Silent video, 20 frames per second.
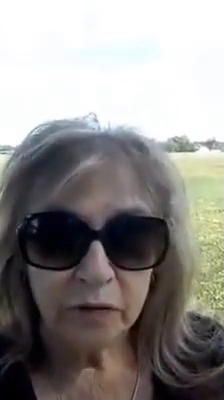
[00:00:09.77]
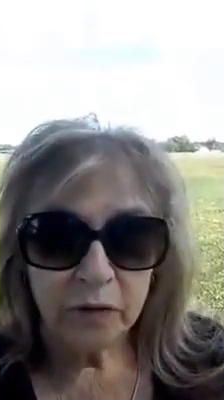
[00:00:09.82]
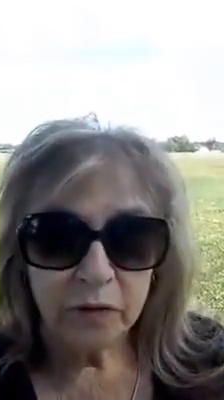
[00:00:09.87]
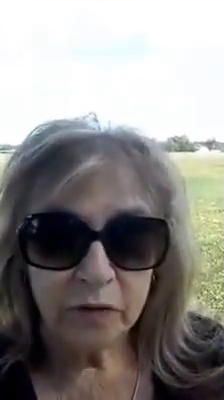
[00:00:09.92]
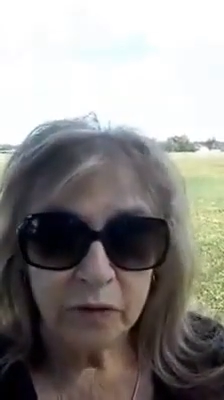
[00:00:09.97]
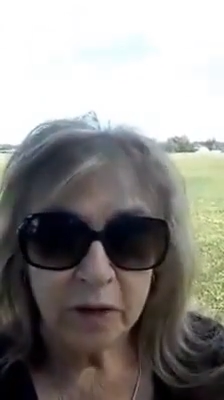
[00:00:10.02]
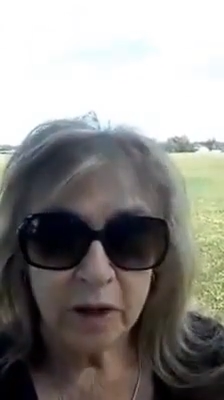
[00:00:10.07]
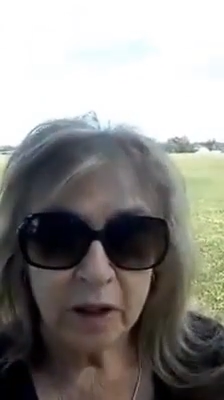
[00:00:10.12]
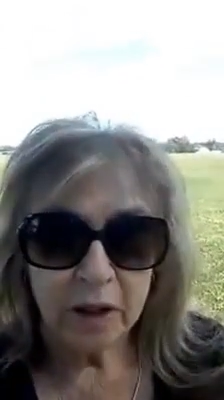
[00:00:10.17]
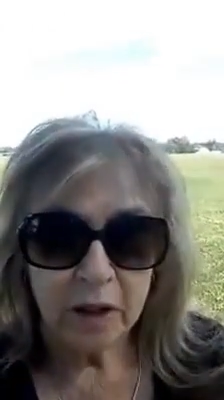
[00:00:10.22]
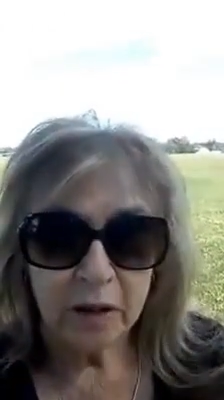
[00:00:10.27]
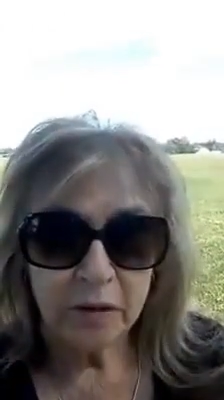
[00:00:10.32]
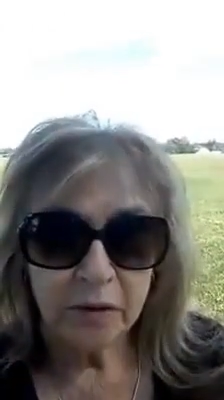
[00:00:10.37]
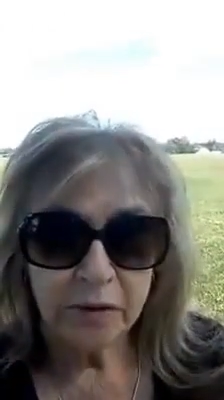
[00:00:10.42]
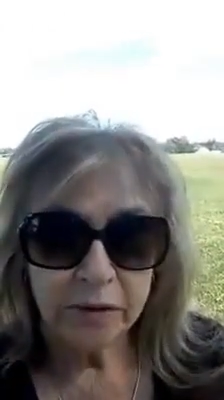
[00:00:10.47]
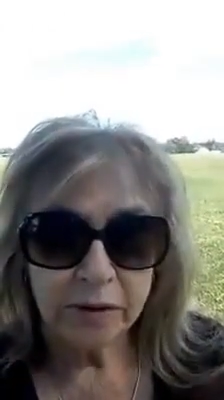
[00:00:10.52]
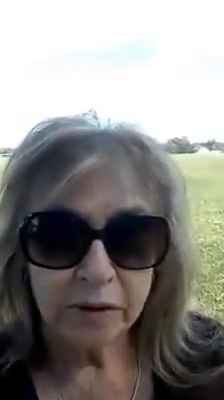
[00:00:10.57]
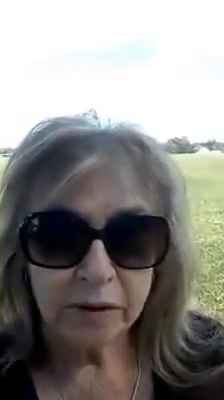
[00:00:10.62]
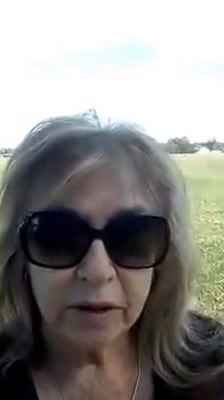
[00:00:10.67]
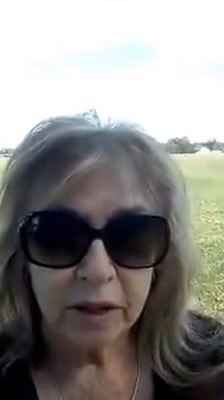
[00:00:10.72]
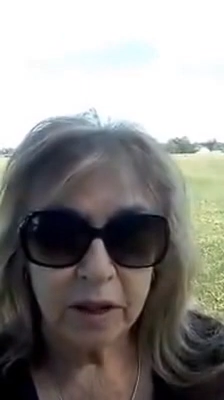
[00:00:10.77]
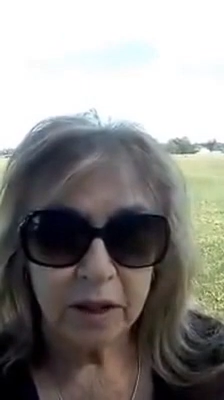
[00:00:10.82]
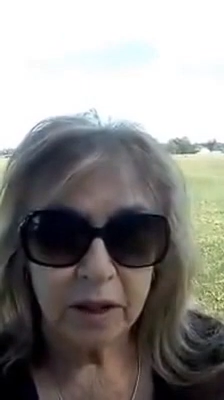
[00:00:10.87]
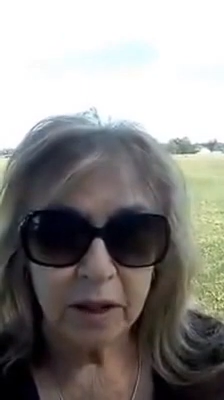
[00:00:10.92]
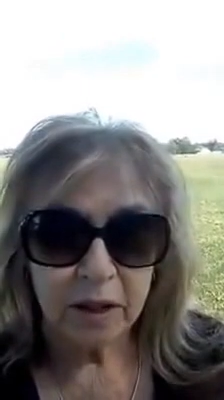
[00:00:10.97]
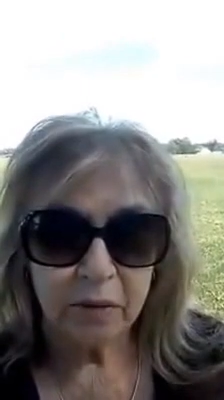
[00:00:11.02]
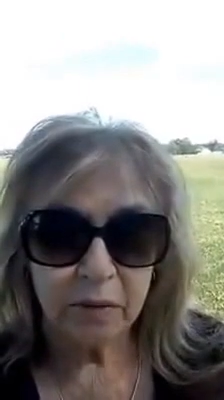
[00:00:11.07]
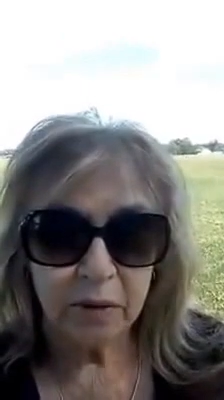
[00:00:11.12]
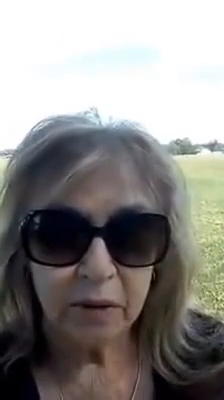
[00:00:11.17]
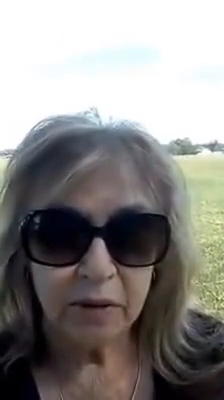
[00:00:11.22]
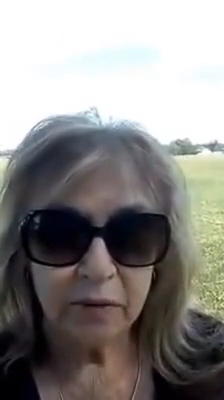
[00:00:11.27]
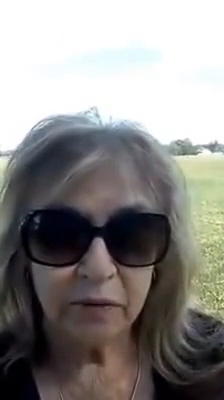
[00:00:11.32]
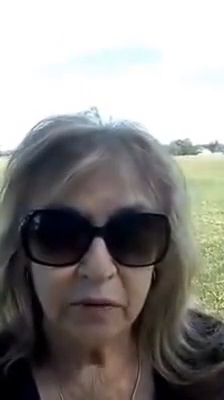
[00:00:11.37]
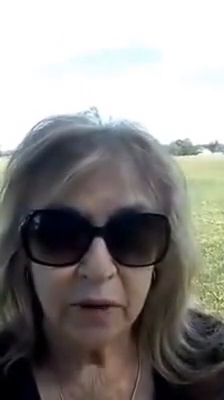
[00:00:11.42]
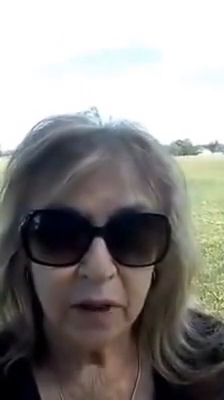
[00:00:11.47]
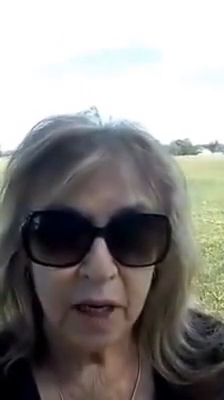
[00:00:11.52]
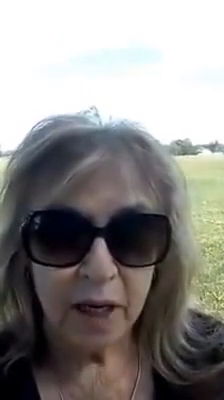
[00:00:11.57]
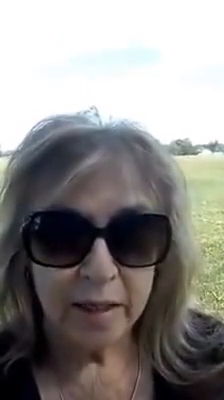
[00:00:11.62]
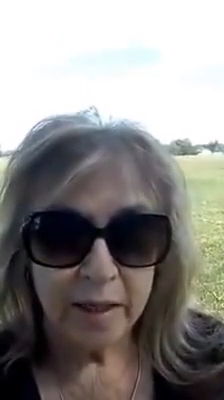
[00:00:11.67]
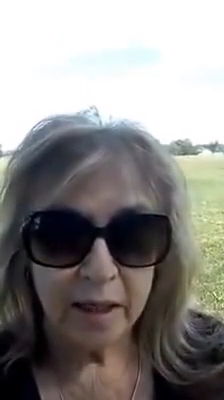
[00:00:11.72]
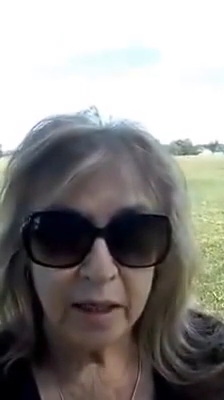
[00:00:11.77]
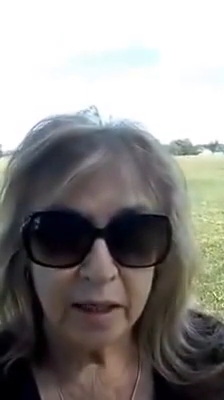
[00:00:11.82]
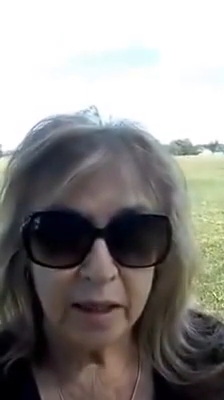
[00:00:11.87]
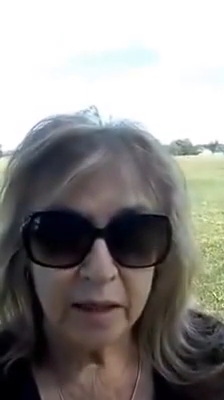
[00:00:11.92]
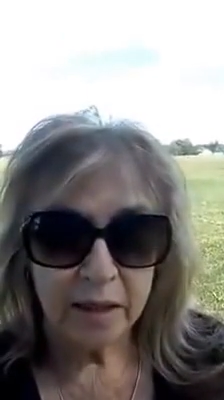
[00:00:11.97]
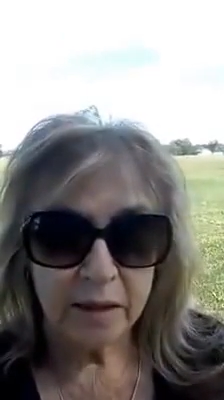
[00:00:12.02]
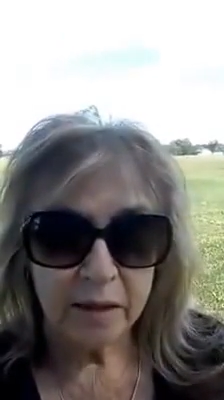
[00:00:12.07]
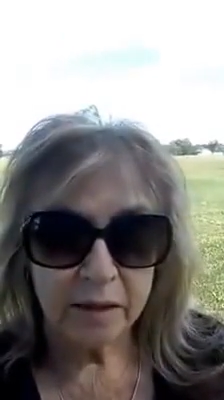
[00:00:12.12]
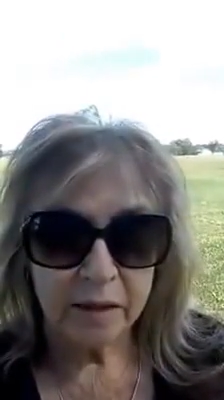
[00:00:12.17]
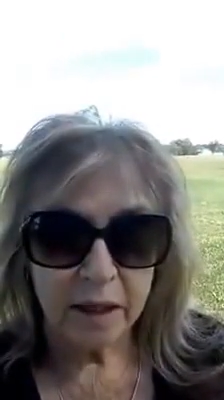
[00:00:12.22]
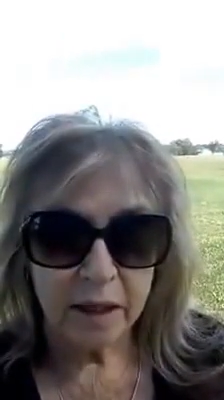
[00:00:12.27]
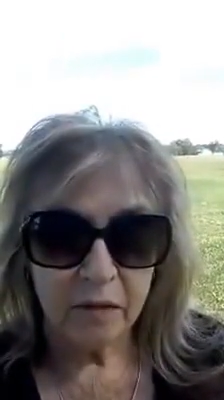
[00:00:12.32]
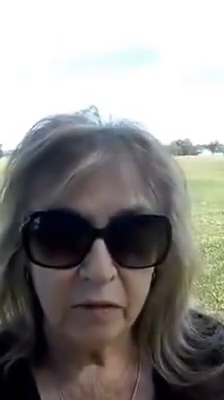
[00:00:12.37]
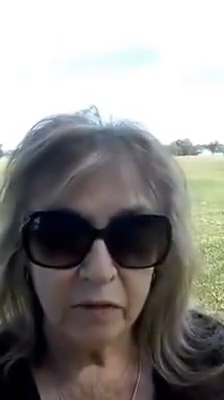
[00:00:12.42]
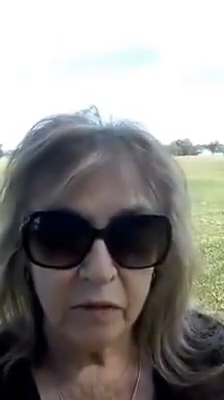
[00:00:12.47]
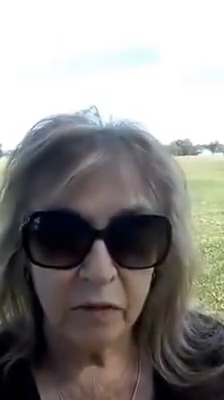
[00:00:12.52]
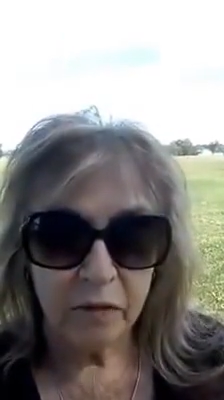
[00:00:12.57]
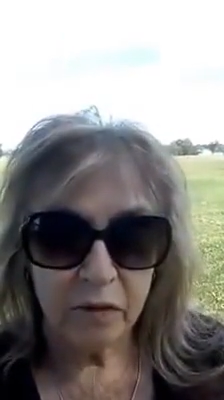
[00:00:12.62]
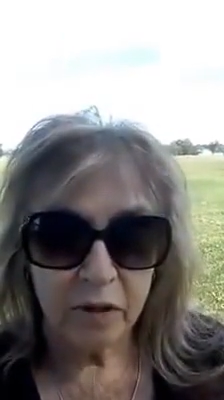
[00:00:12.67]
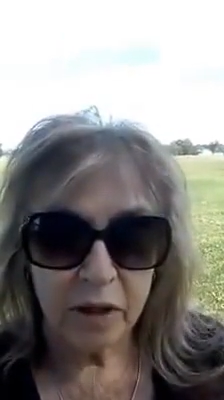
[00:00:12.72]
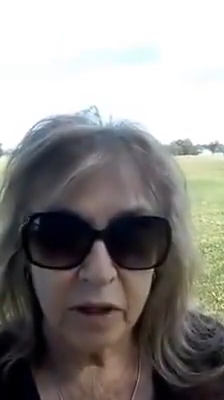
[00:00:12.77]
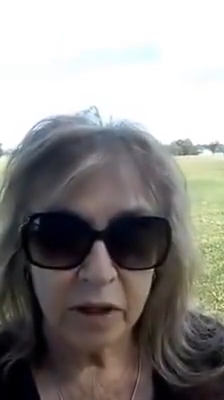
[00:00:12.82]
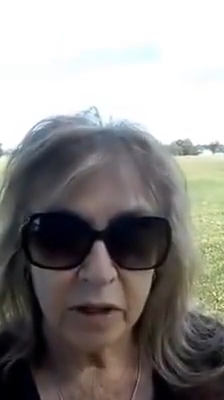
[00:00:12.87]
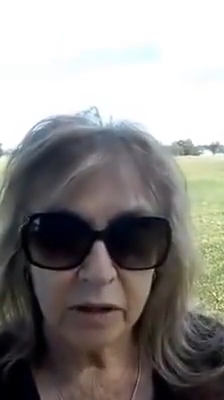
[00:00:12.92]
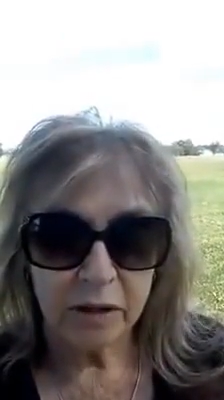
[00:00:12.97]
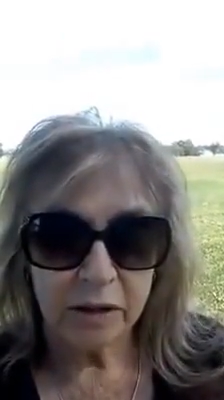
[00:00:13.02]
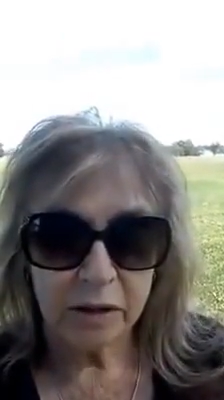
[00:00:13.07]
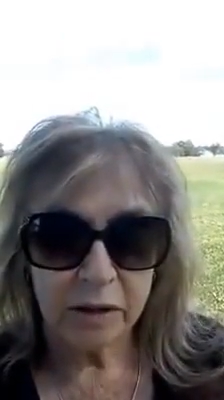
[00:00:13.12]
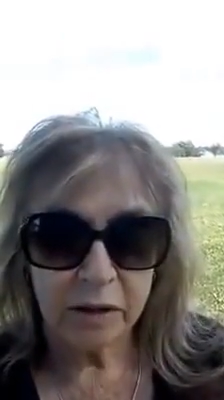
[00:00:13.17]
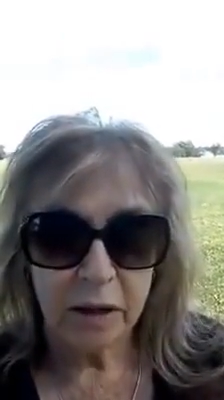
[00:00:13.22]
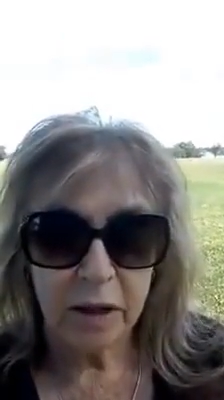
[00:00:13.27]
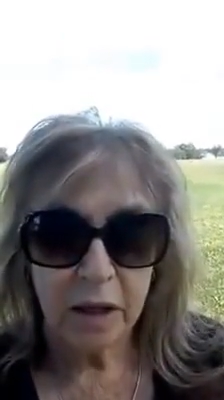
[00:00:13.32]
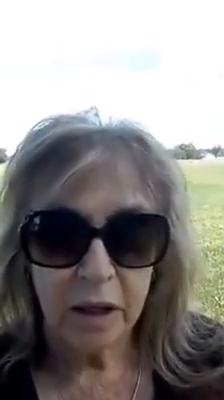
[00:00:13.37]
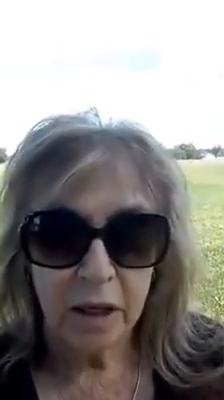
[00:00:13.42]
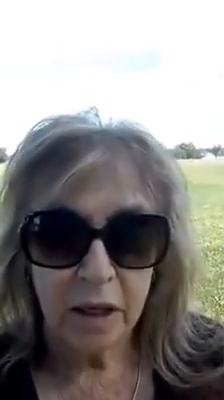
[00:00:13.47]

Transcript: a few videos, and I really feel like I need to say a few things.